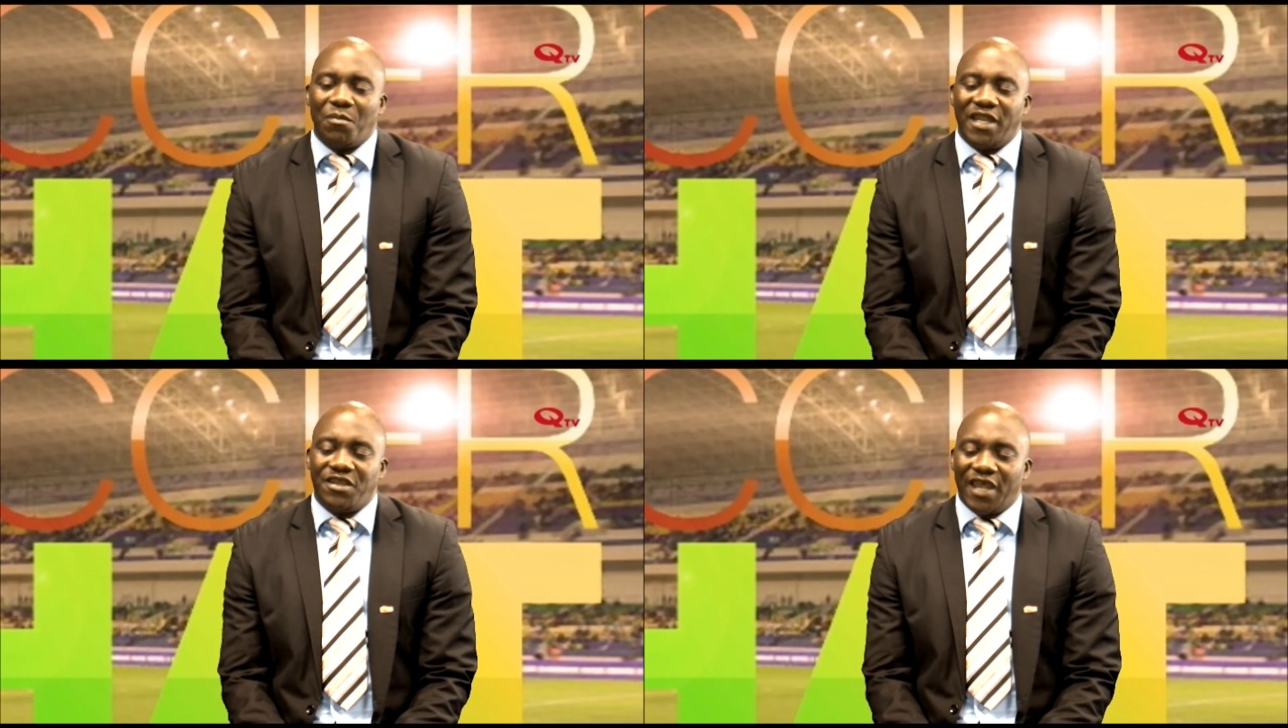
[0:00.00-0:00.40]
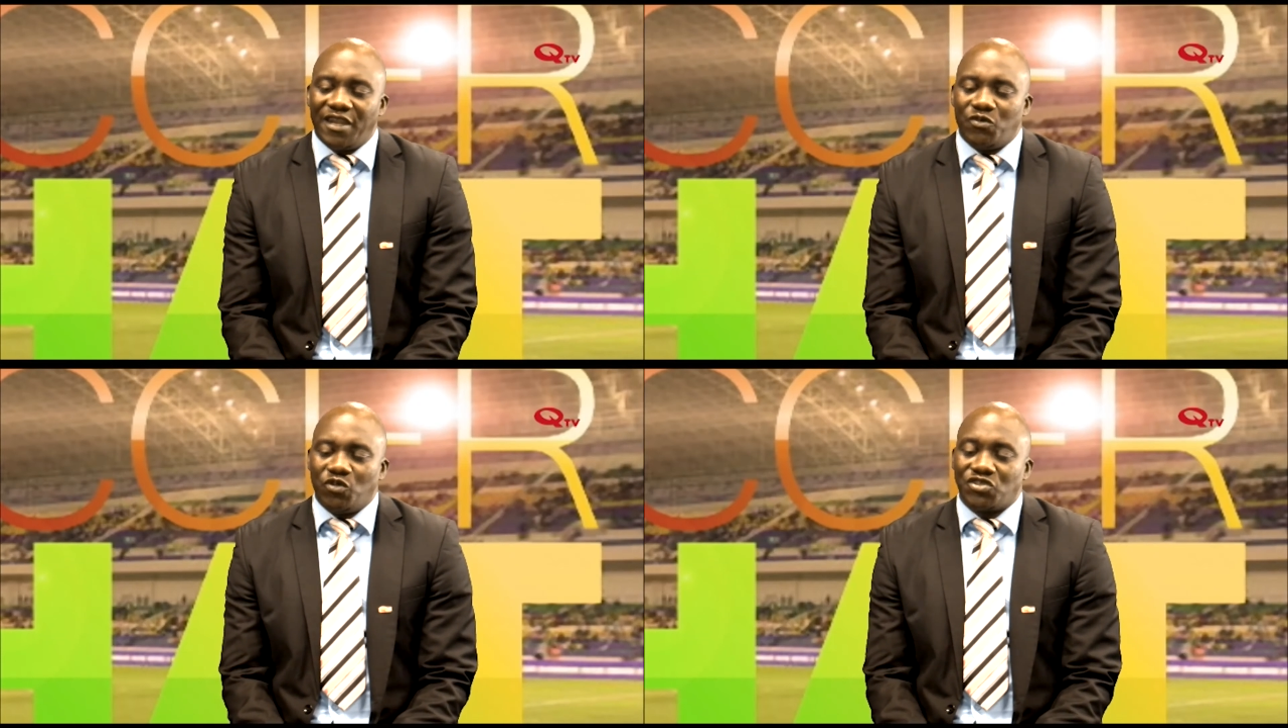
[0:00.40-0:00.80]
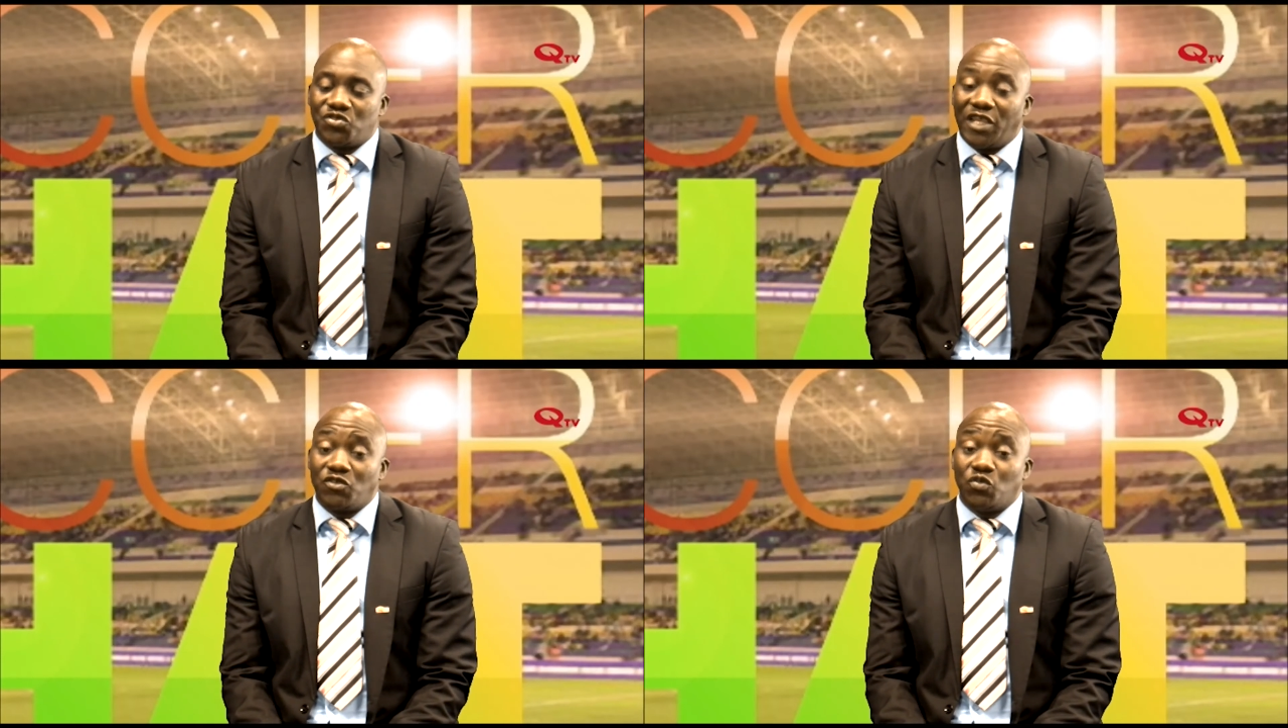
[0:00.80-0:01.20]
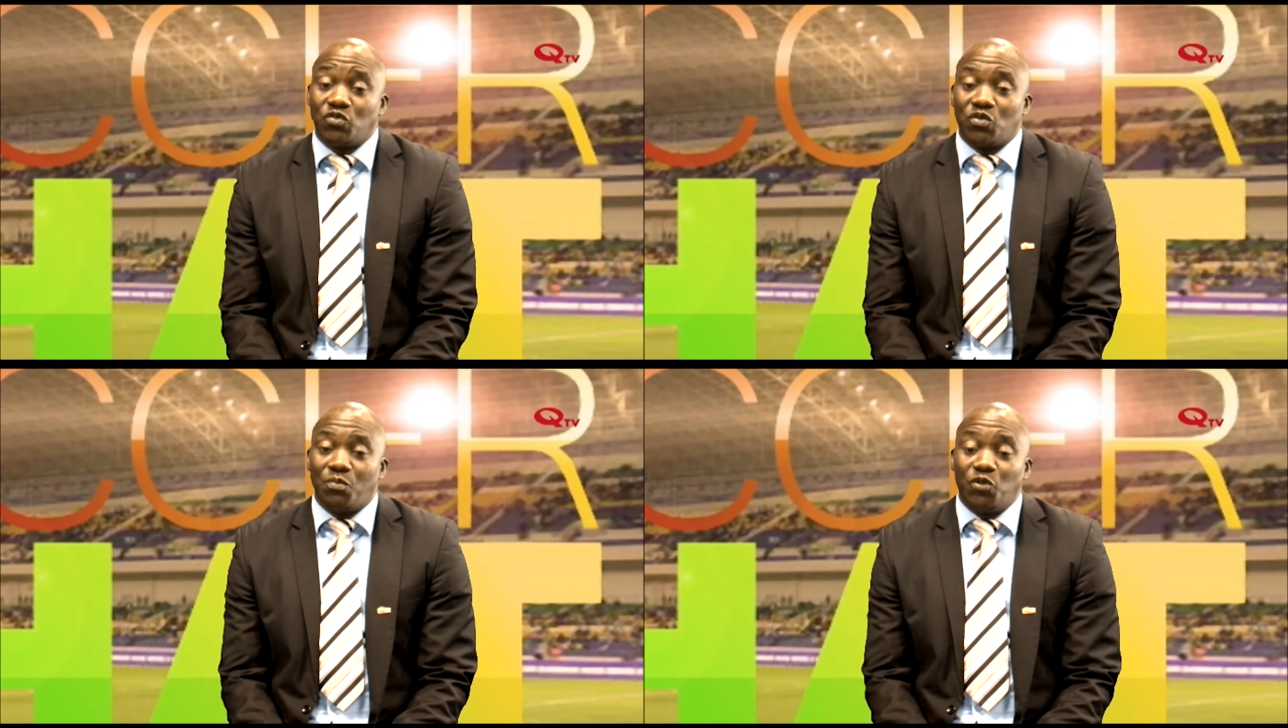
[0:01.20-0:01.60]
man Rally was trying to
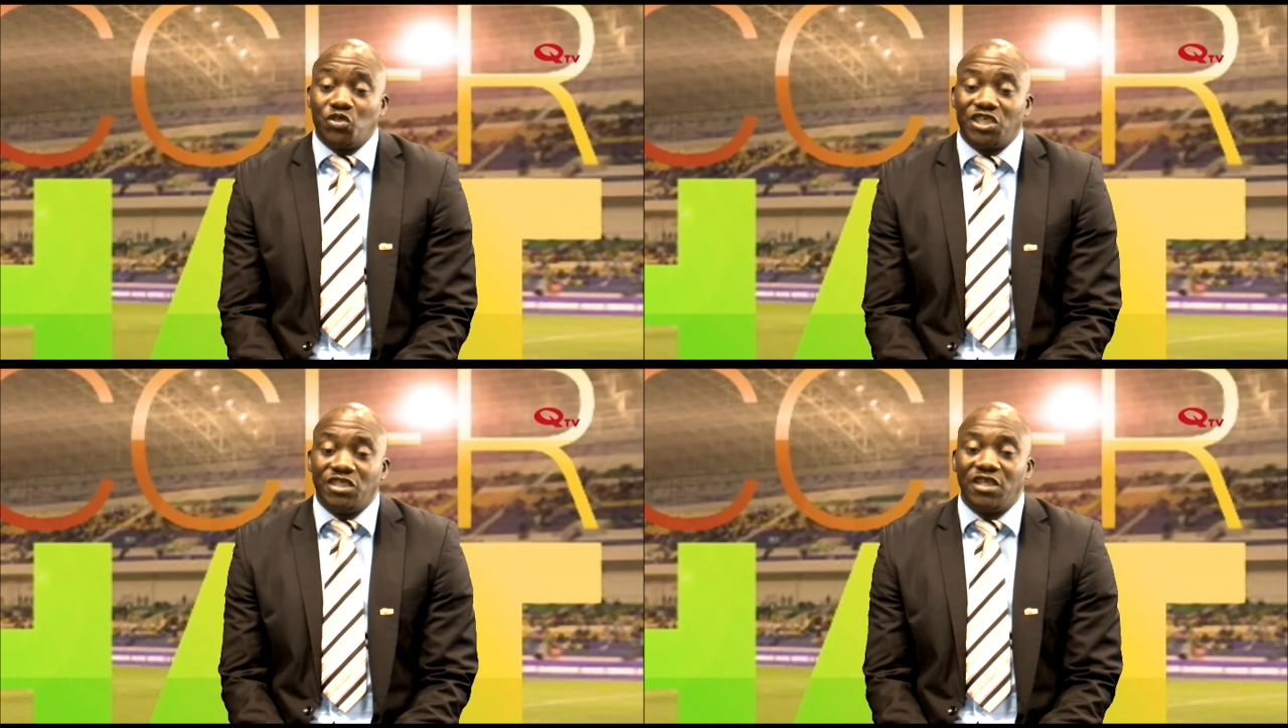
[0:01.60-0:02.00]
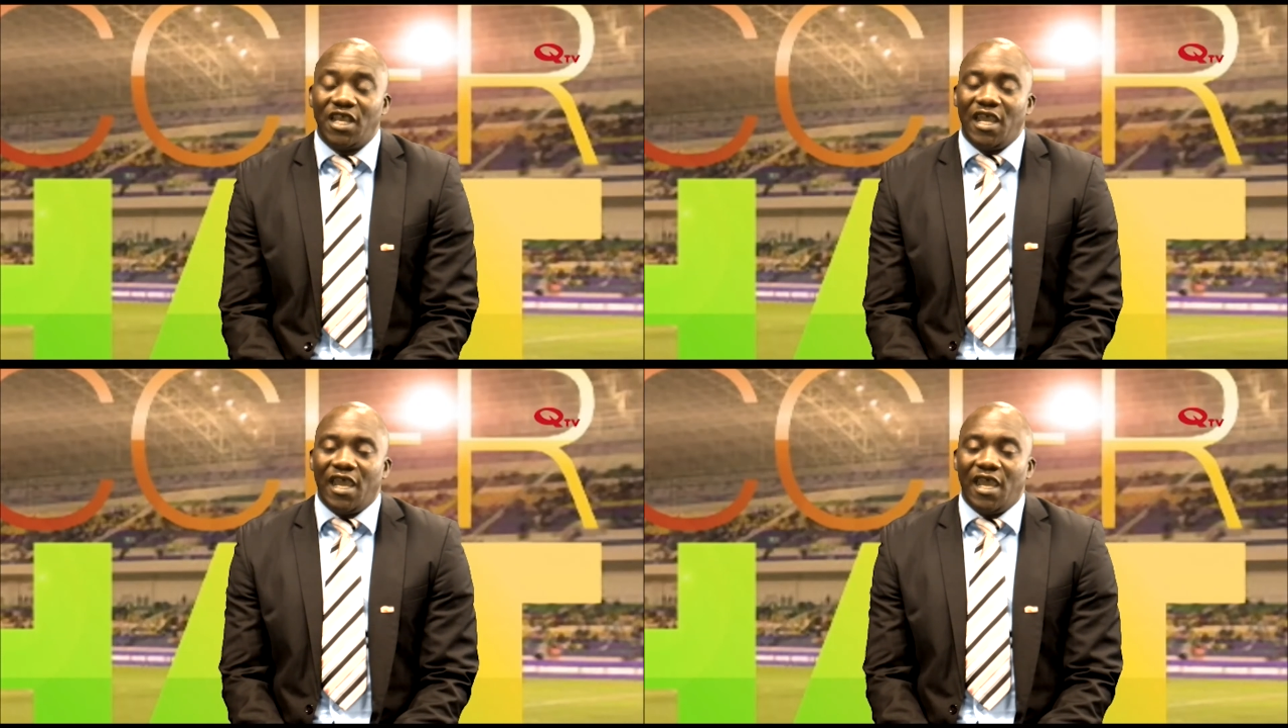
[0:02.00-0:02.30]
push in,